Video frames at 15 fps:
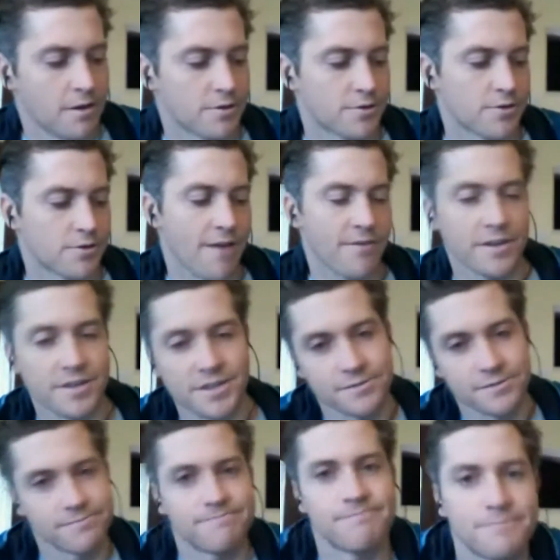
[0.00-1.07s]
Travis,
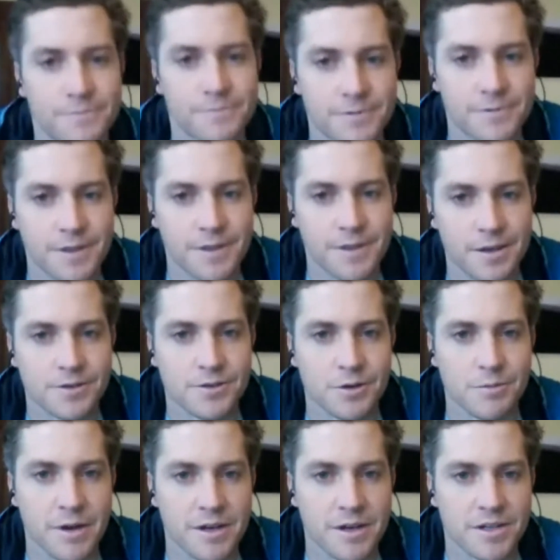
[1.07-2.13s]
thank you so
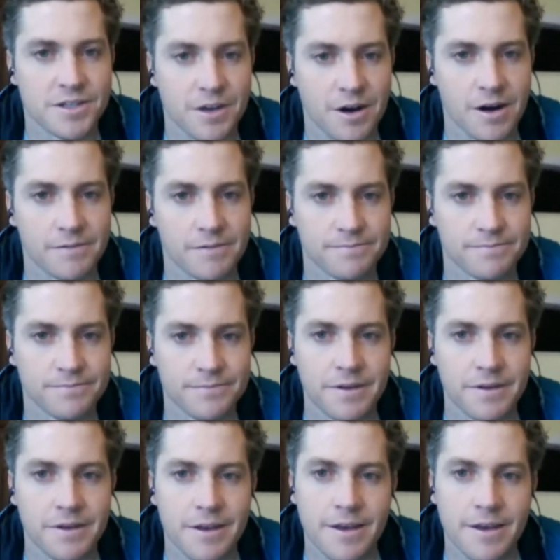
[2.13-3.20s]
much, sir.
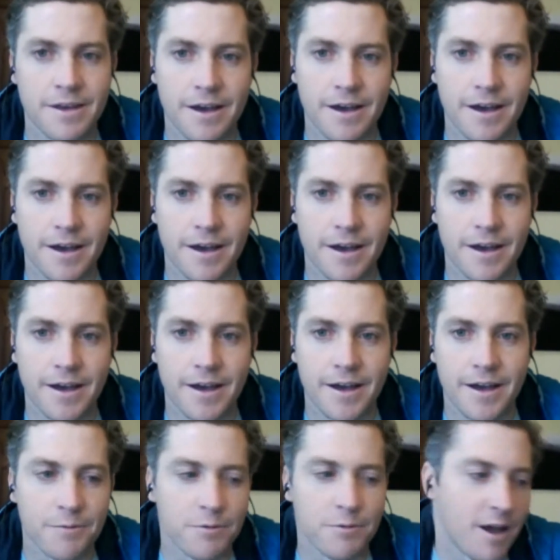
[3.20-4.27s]
Uh,
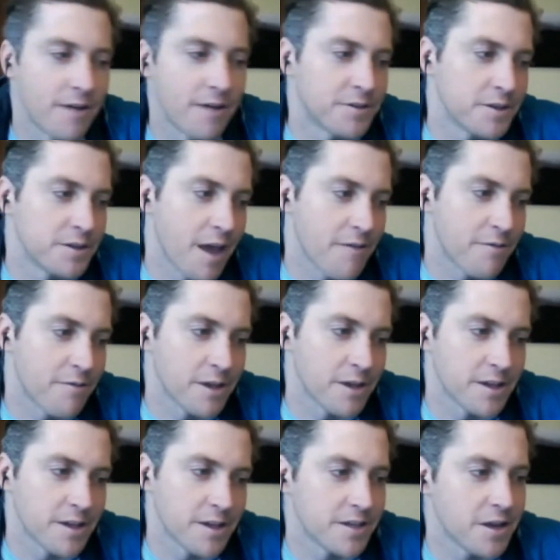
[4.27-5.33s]
we'll have to definitely
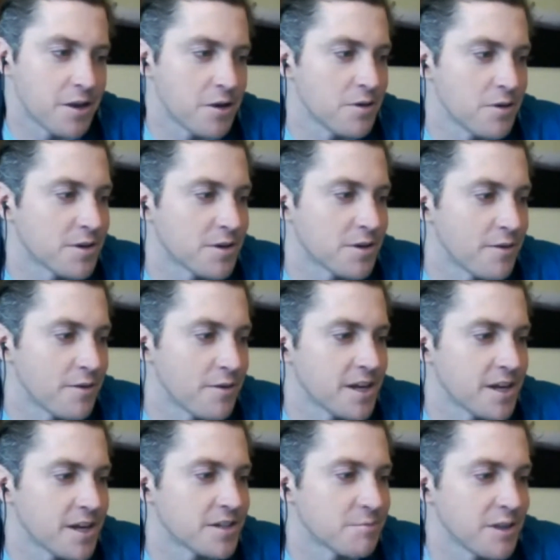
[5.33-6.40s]
continue this
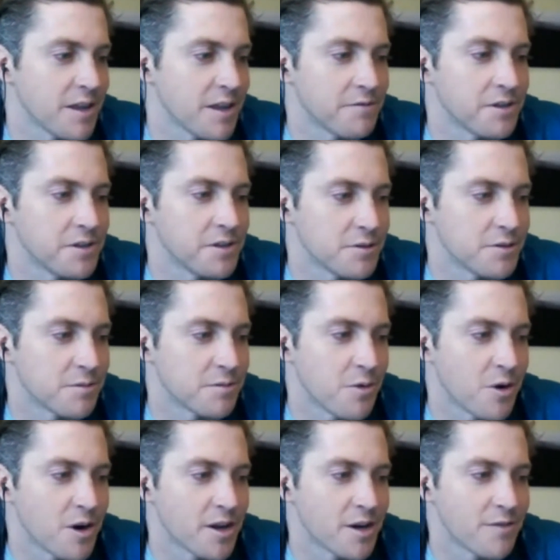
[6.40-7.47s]
conversation. Would love to do some more
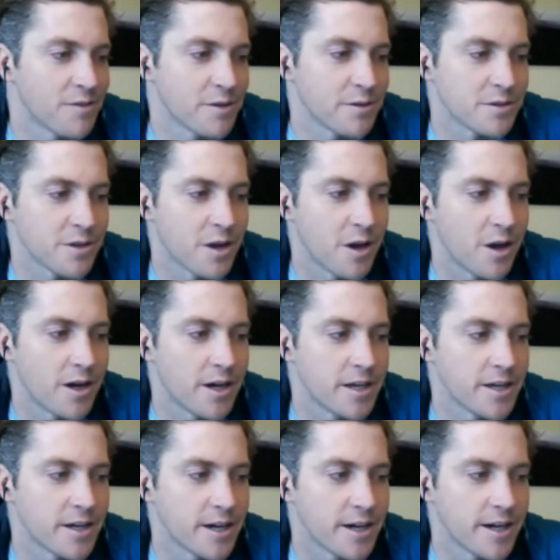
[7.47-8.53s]
interviews on
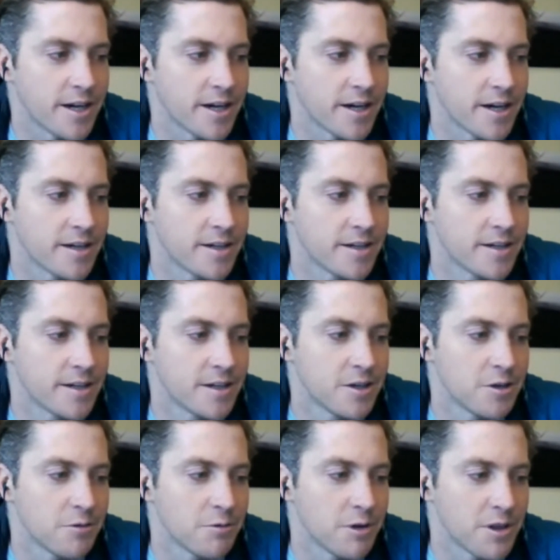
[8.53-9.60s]
uh,
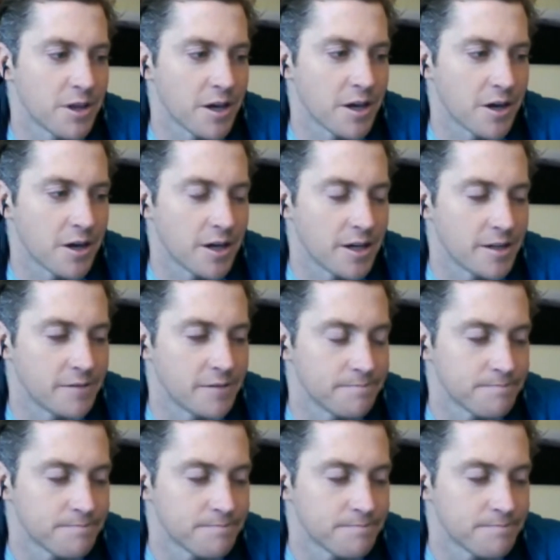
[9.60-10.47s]
with you on